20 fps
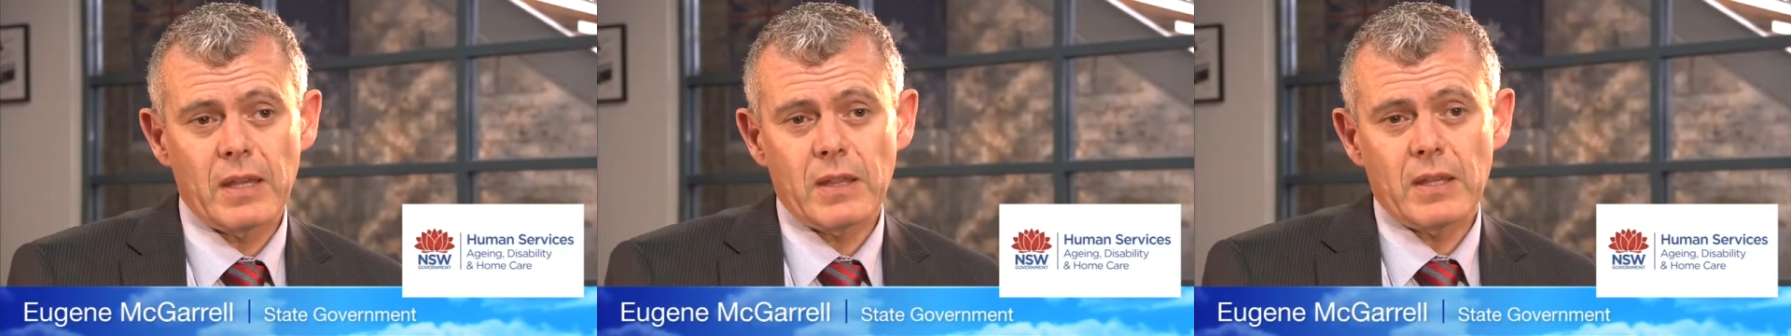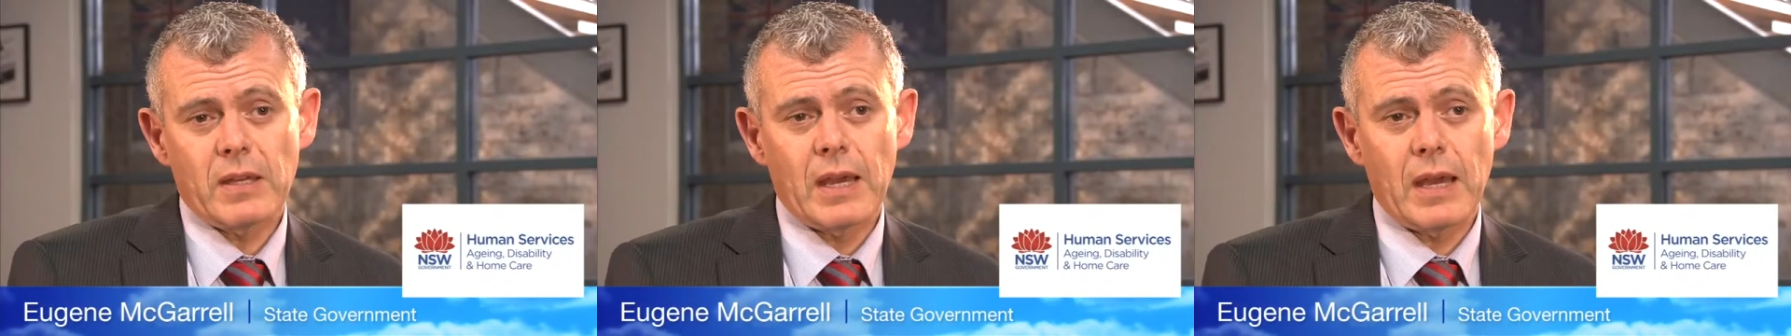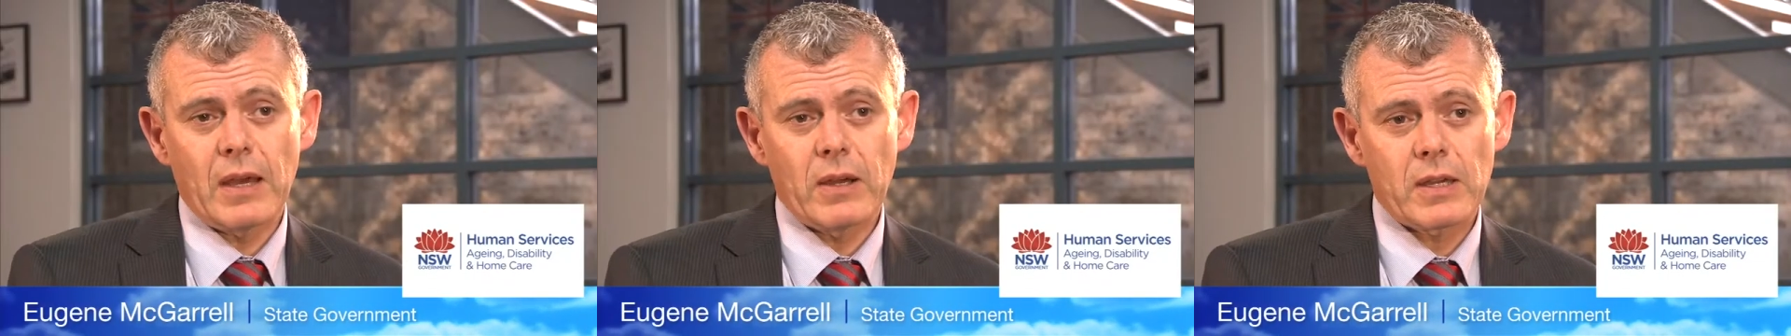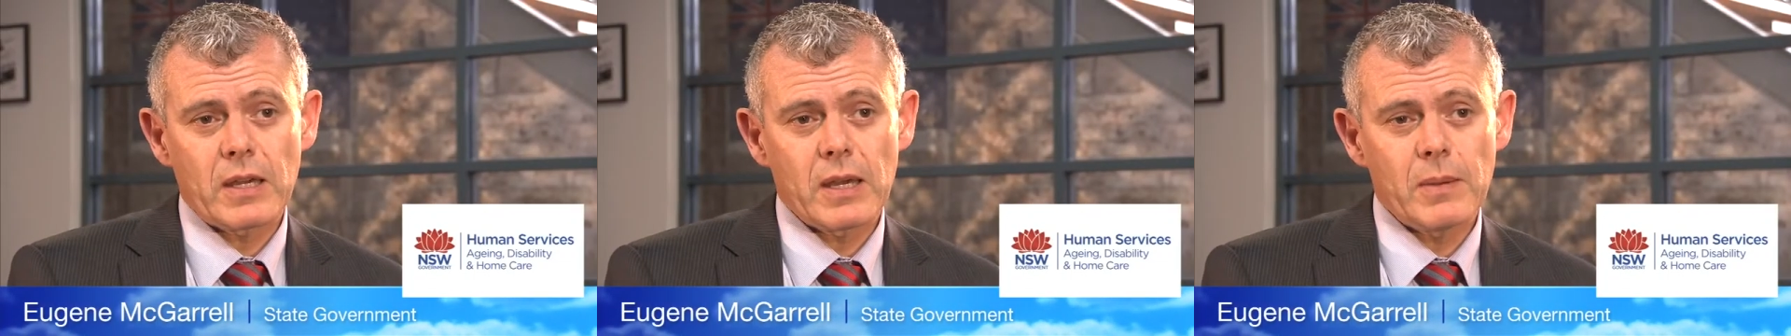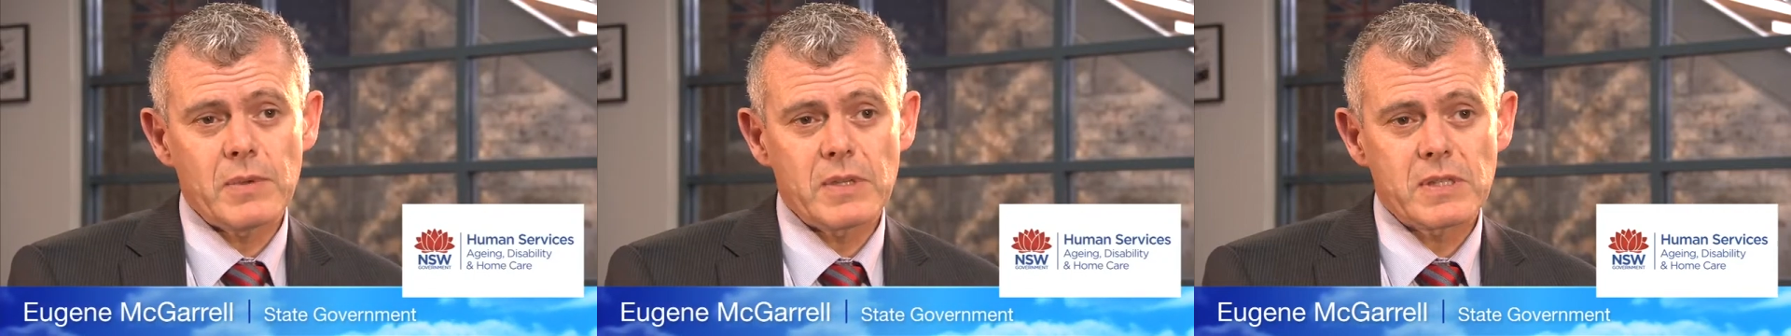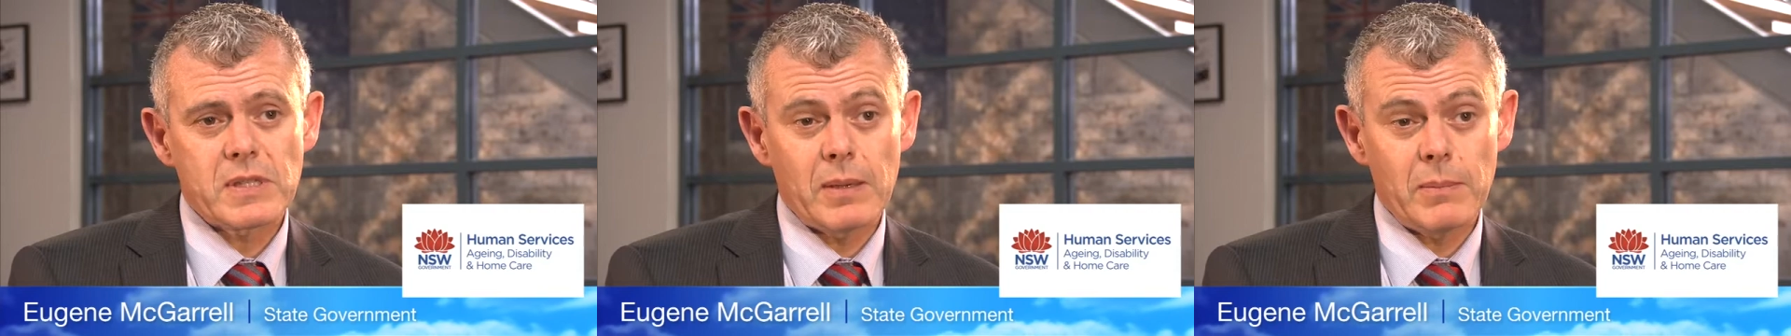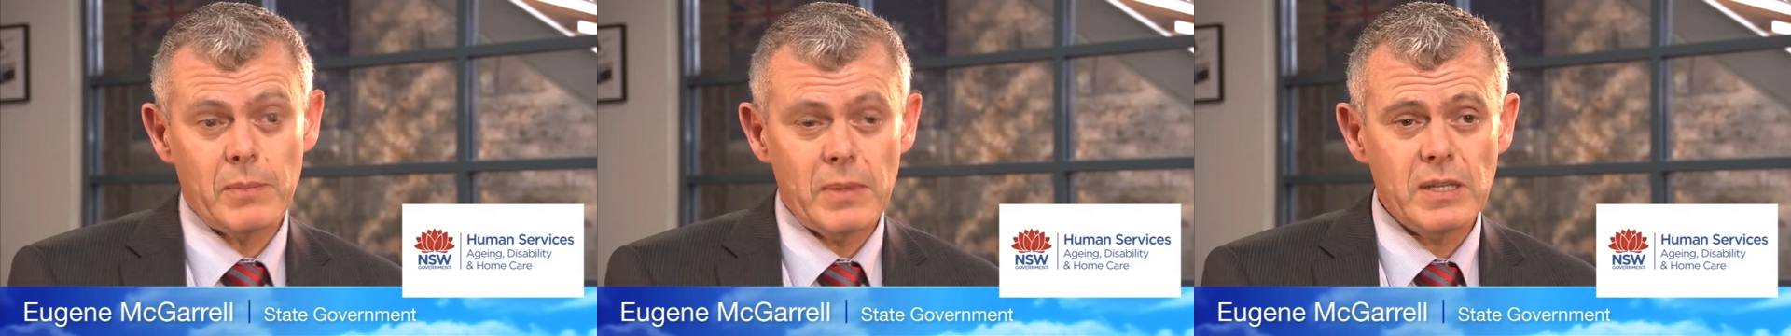other outcome
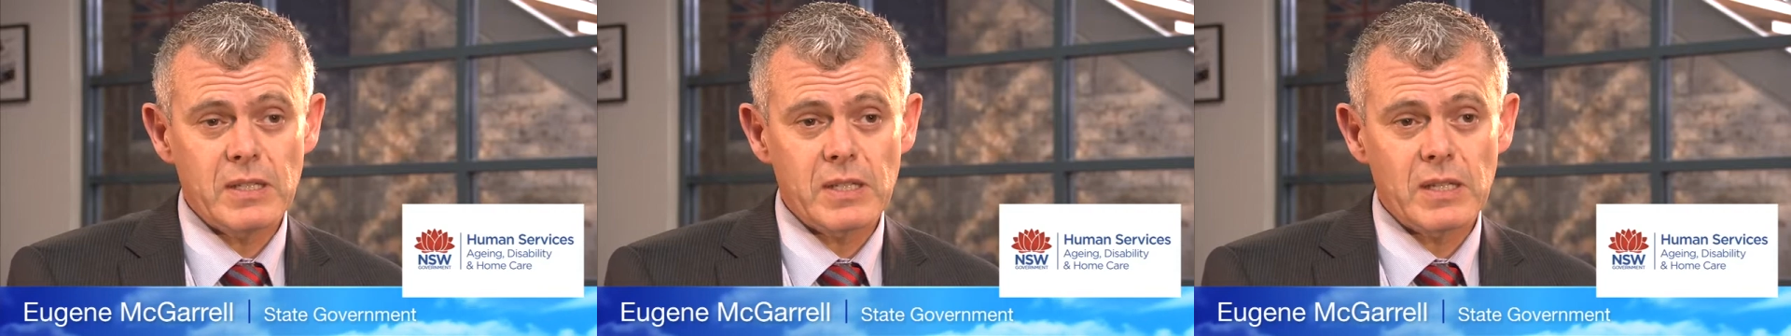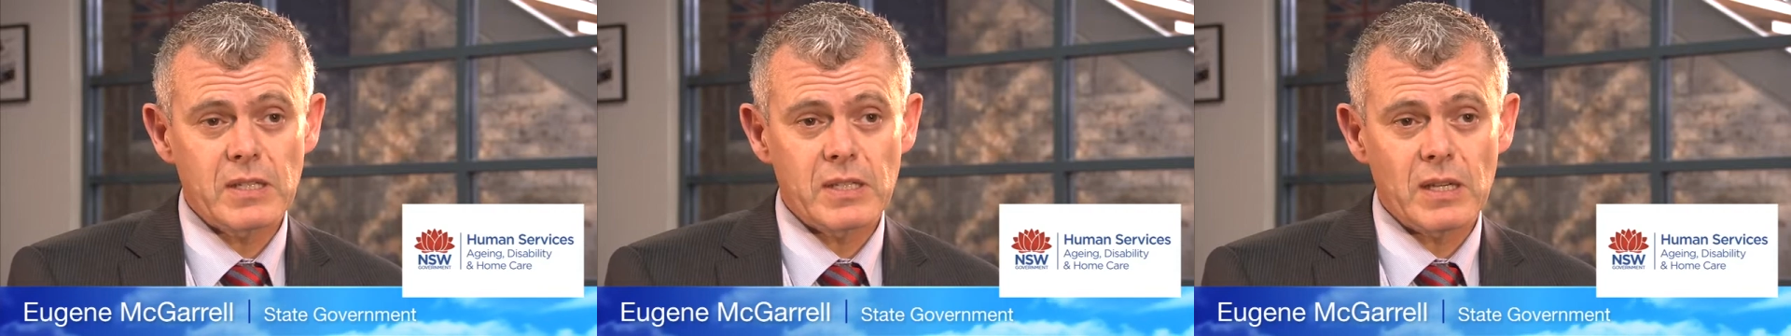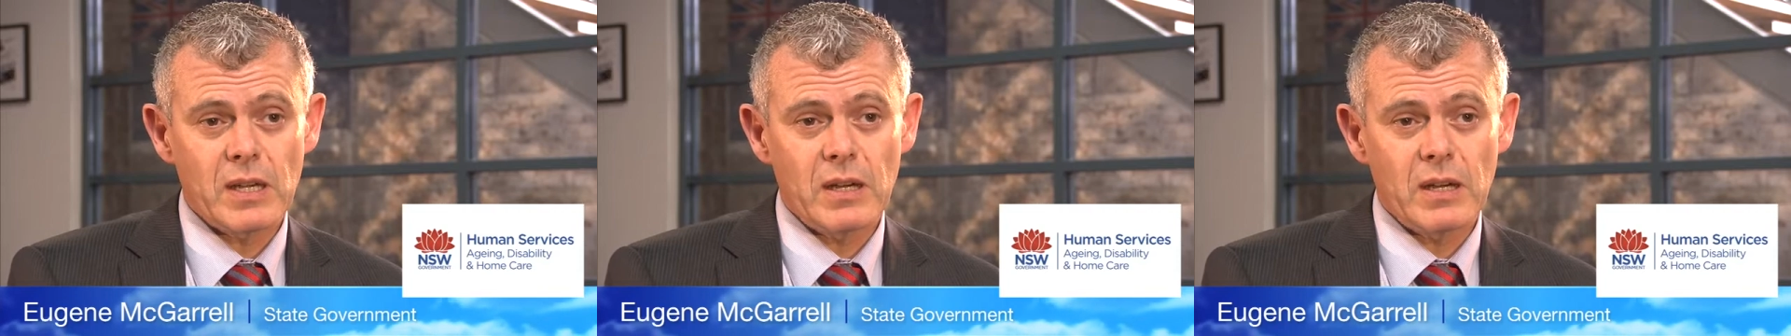is that meetings